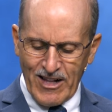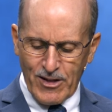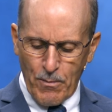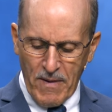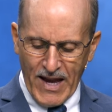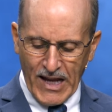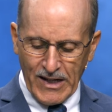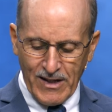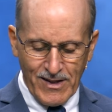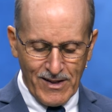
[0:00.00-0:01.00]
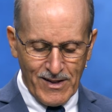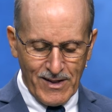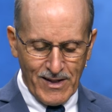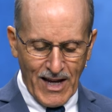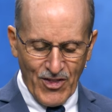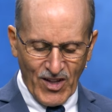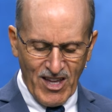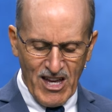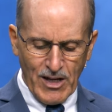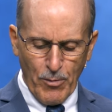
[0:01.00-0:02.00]
to man, and the
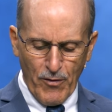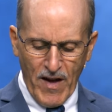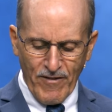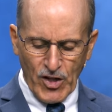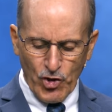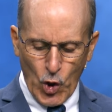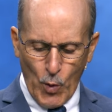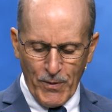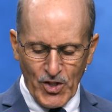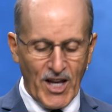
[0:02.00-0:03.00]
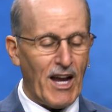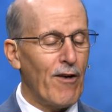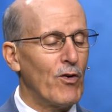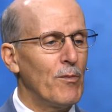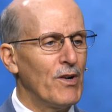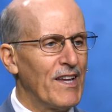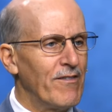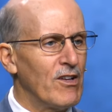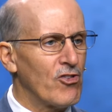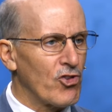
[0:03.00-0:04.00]
kingdom of heaven is open to every
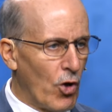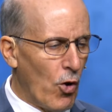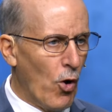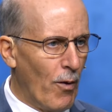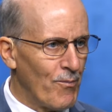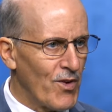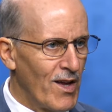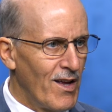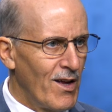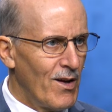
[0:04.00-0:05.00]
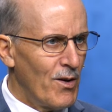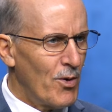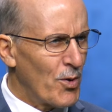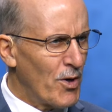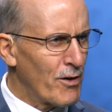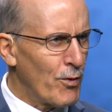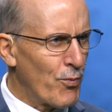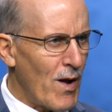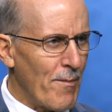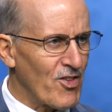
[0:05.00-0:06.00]
believing soul. What a wonderful
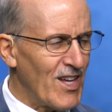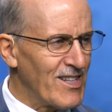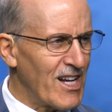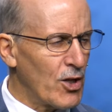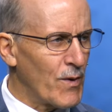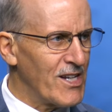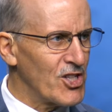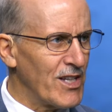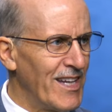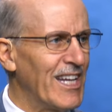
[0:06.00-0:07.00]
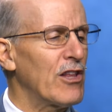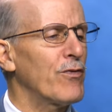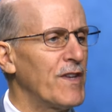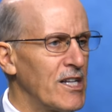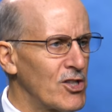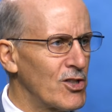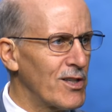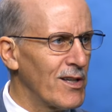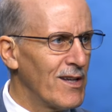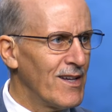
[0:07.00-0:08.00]
promise. That declaration, it is finished.
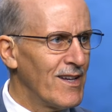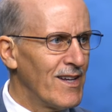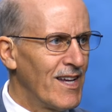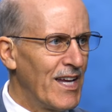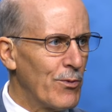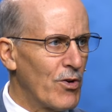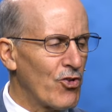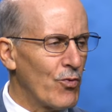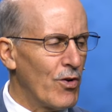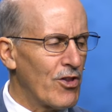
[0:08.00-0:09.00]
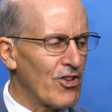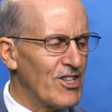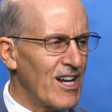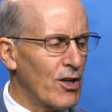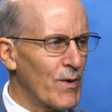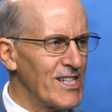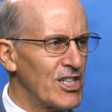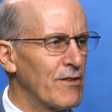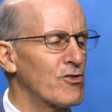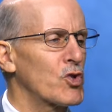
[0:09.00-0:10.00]
It was a, it's a
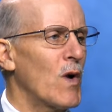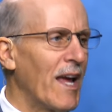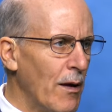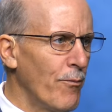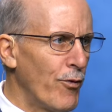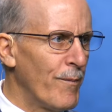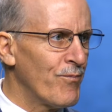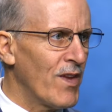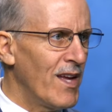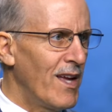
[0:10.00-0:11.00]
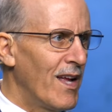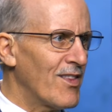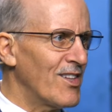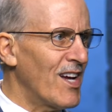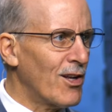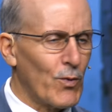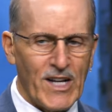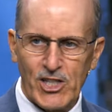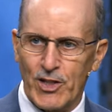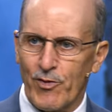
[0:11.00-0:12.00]
declaration of triumph. It's a
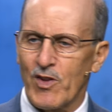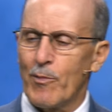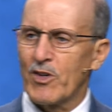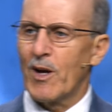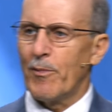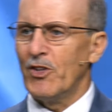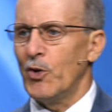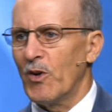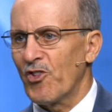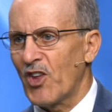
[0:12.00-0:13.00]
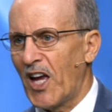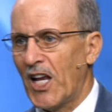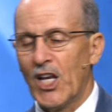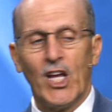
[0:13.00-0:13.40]
declaration of someone coming to you and saying,